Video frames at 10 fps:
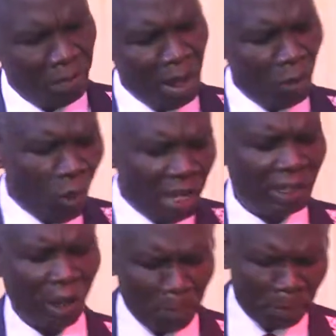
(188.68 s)
That
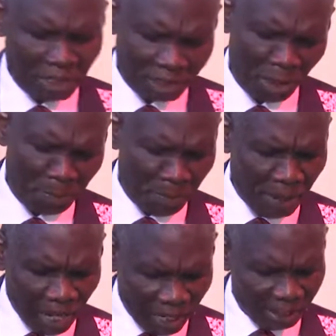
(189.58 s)
when God picks up a
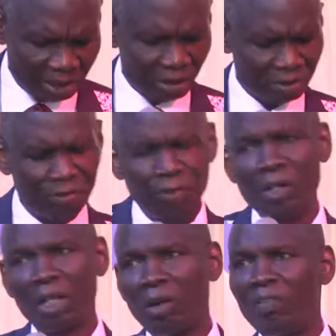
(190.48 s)
man
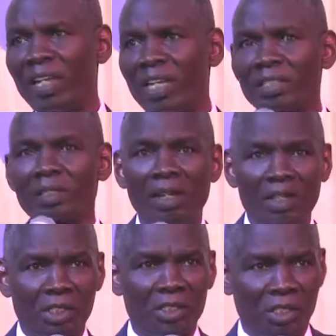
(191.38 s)
for a covenant
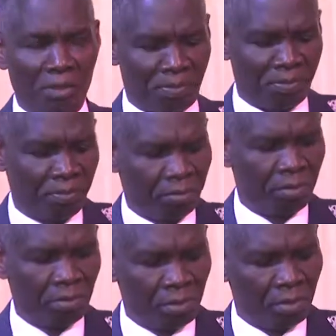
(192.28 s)
relationship,
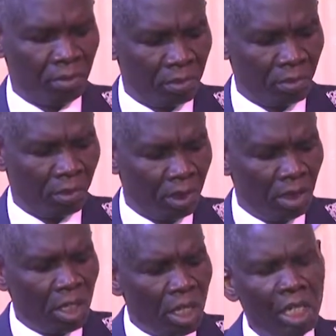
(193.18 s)

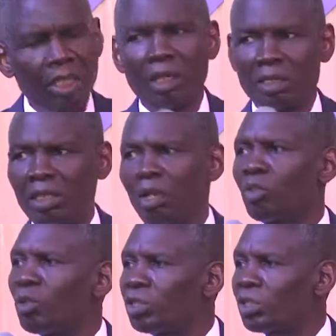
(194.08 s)
he does
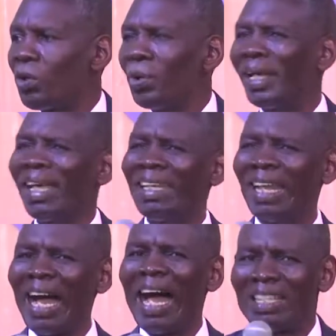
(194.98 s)
not do so
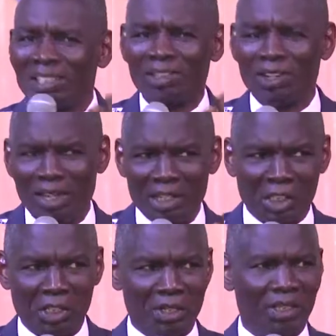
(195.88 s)
in
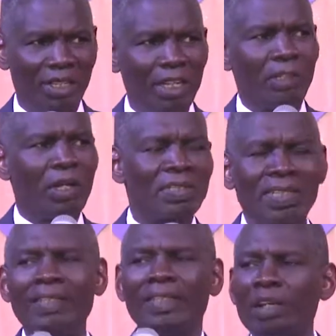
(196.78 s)
isolation. He
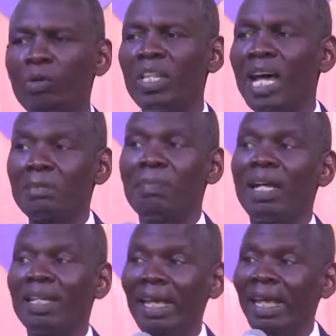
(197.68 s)
doesn't deal with that
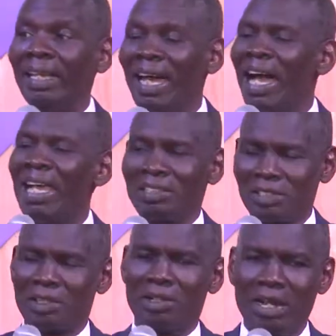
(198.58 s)
man in
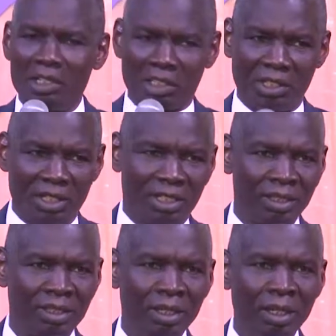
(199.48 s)

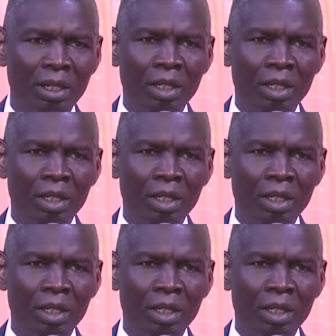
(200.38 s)
isolation.